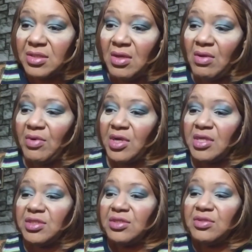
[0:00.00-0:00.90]
So we're
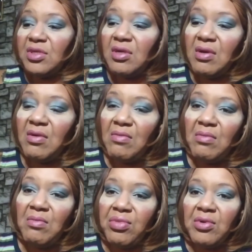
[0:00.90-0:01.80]
going to just
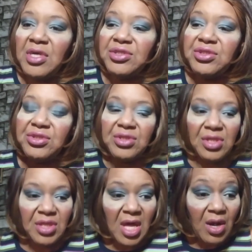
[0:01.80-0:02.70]
brush
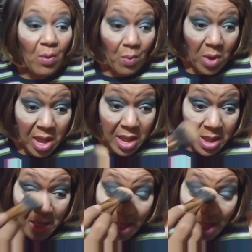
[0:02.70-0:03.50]
that away.